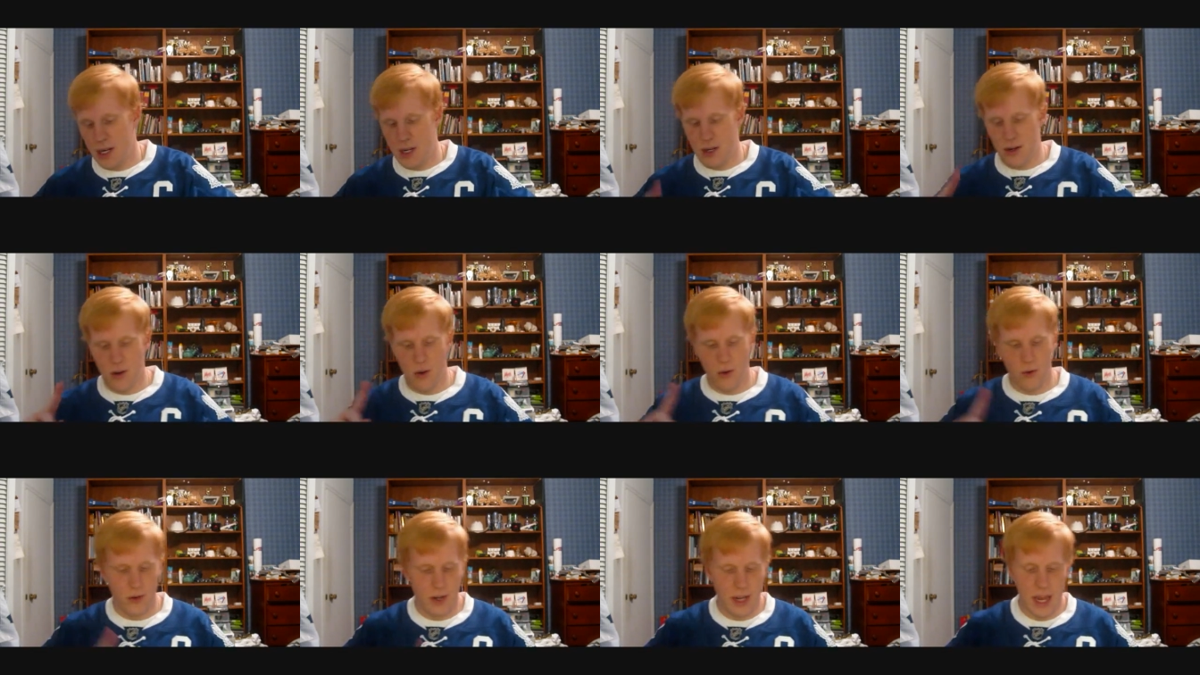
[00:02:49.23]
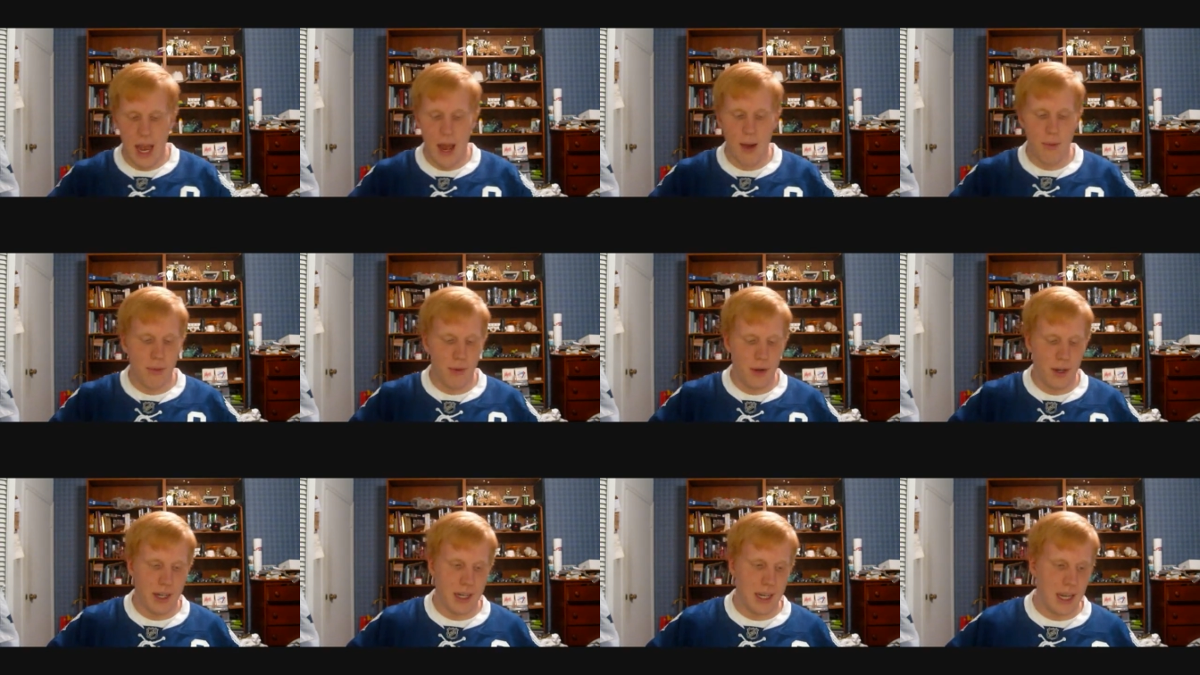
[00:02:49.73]
no
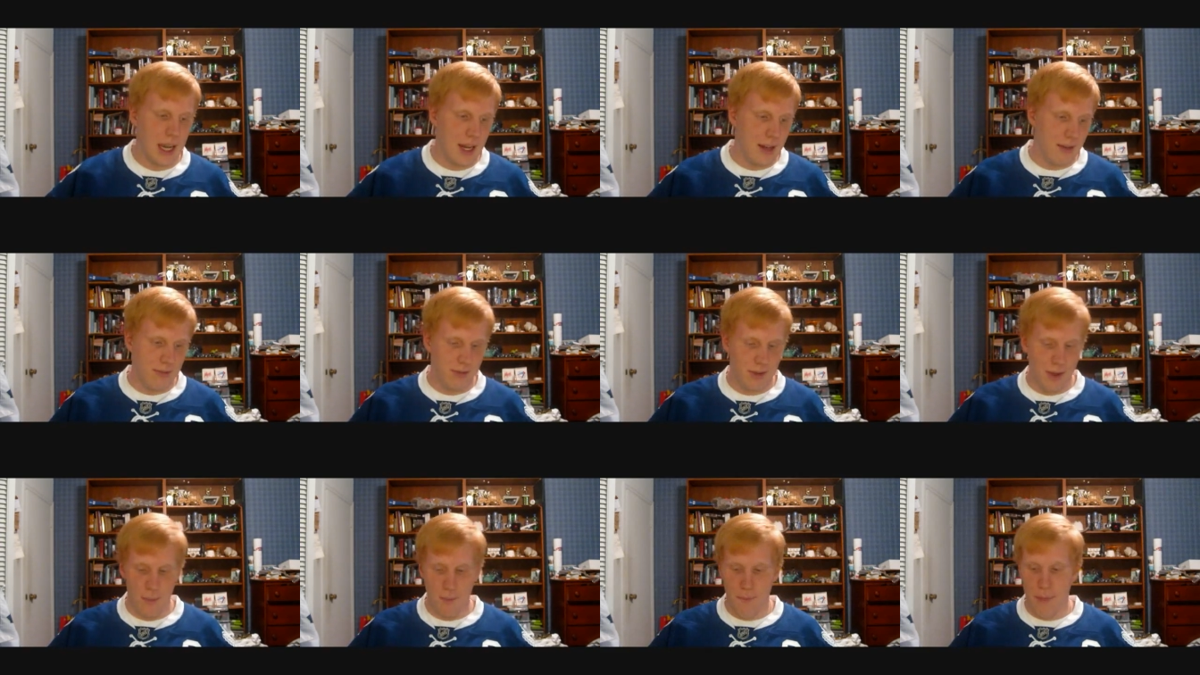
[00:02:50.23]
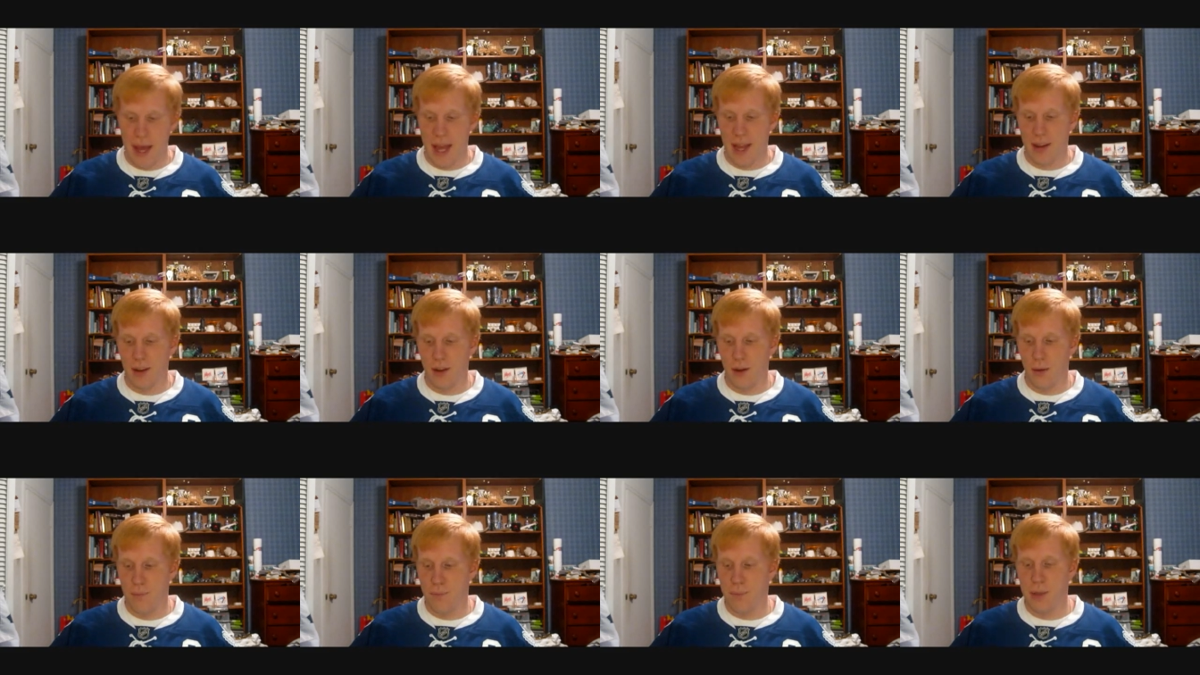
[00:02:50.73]
Gaborik, and the
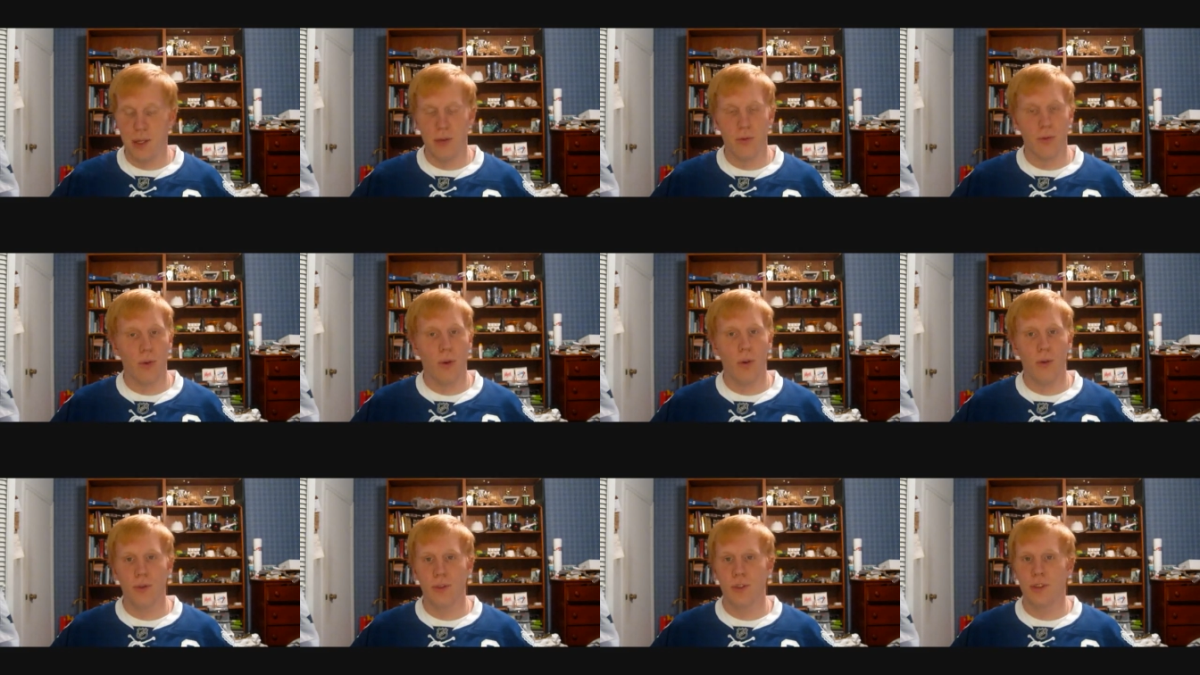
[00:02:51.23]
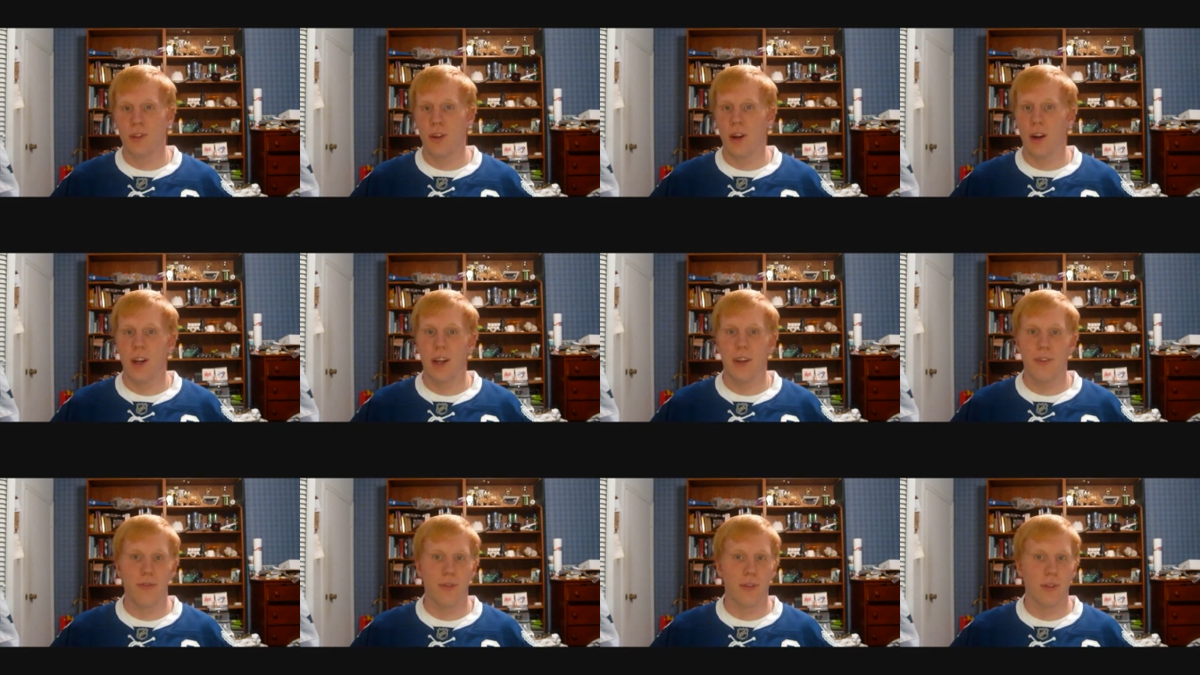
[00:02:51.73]
backup Biron
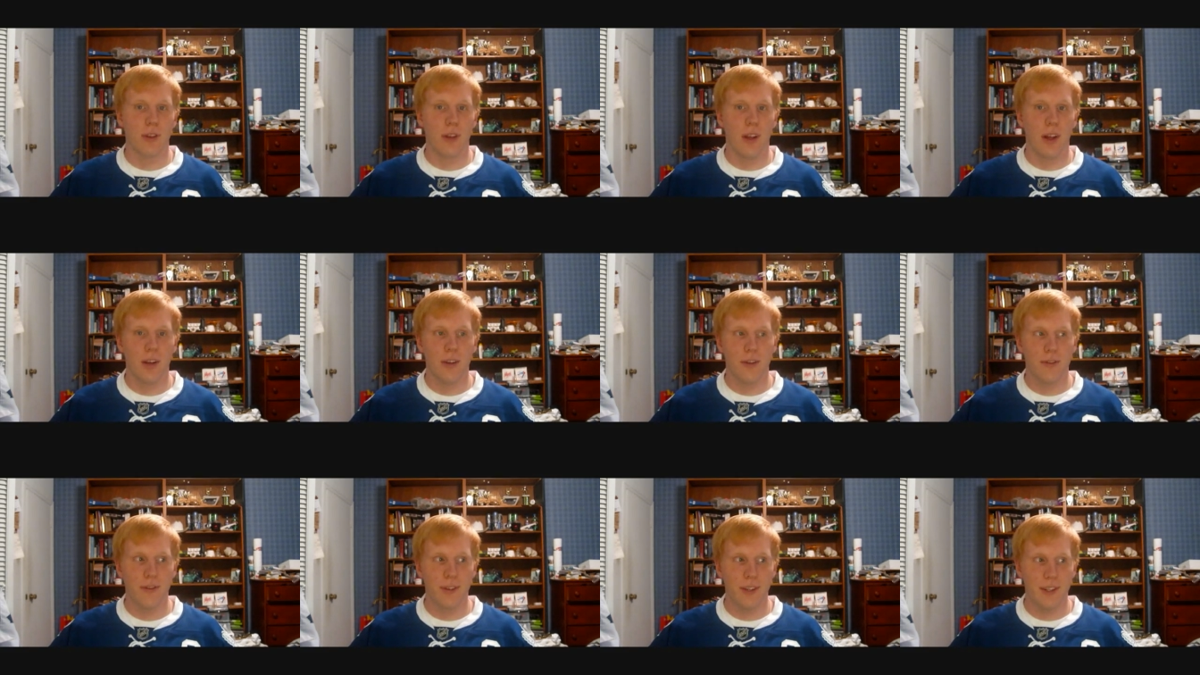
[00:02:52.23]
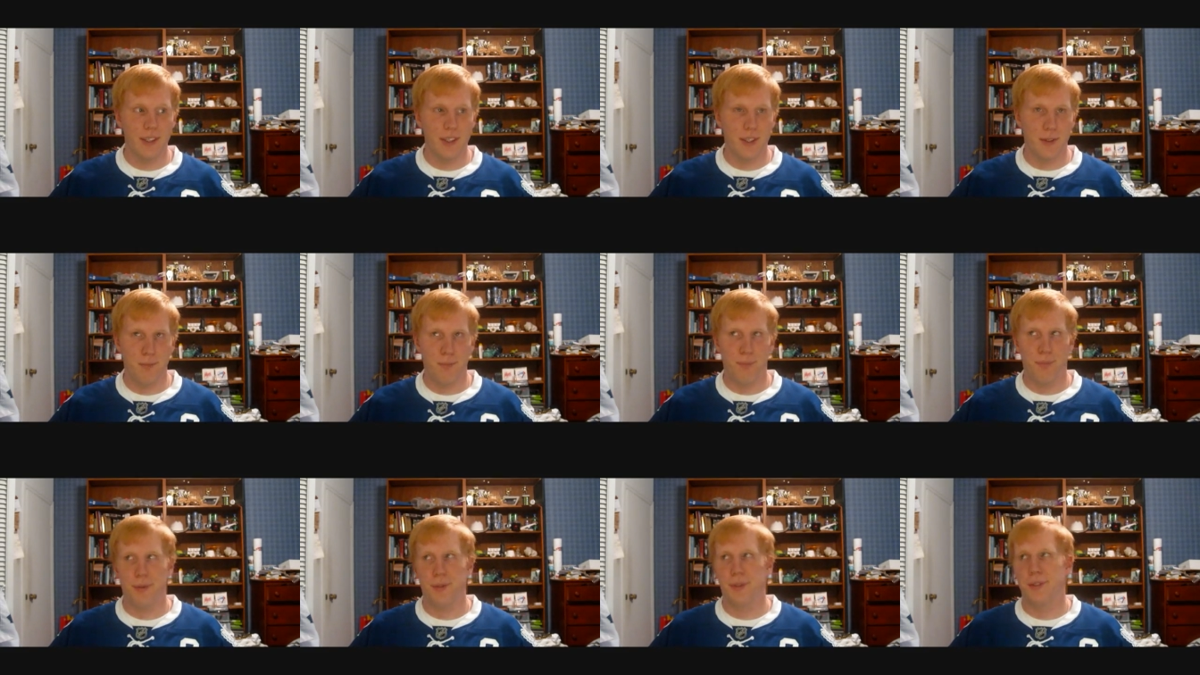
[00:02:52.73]
starting for
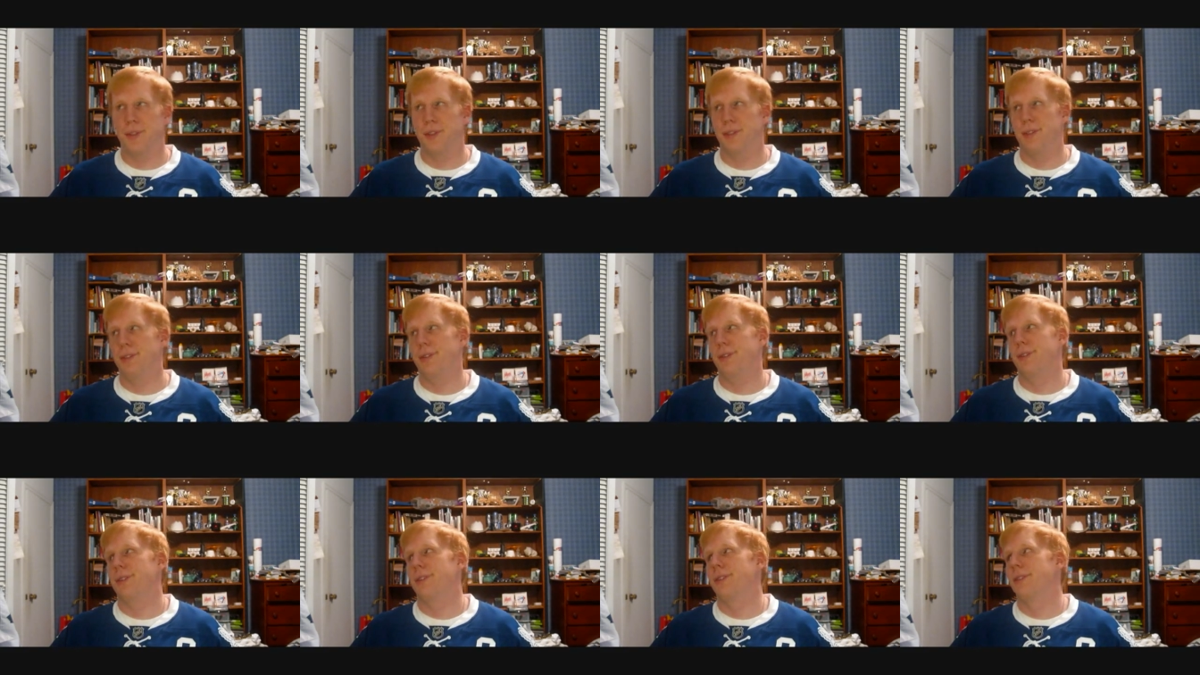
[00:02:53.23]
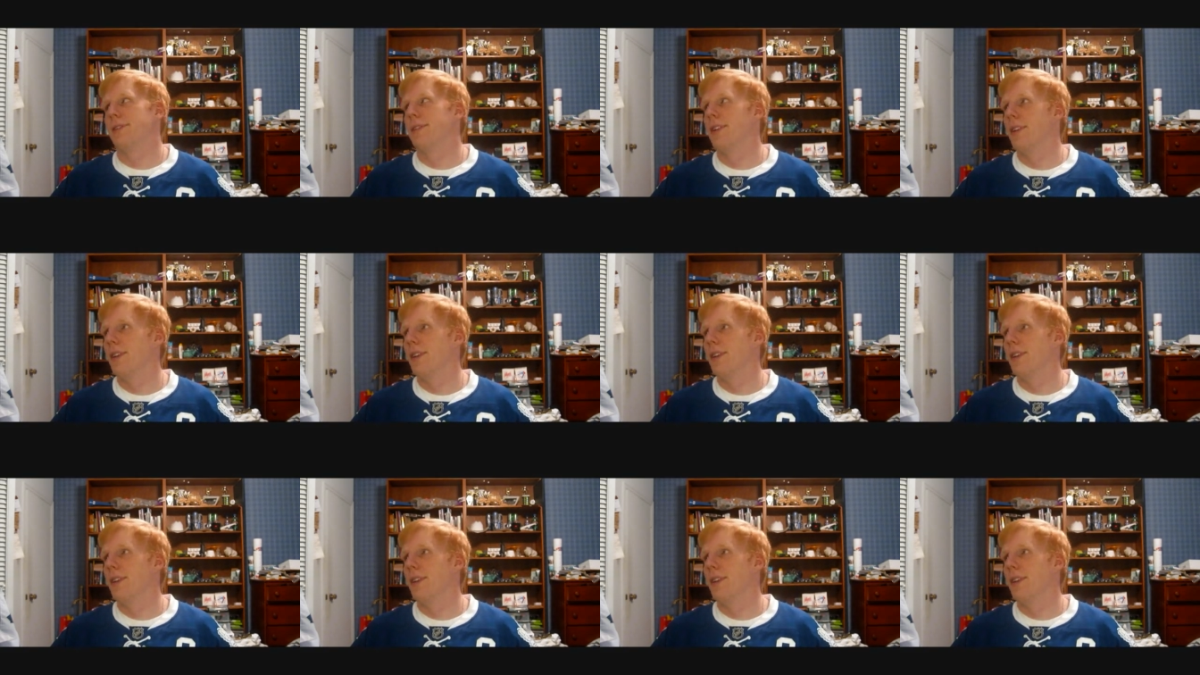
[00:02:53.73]
Lundqvist. Psh.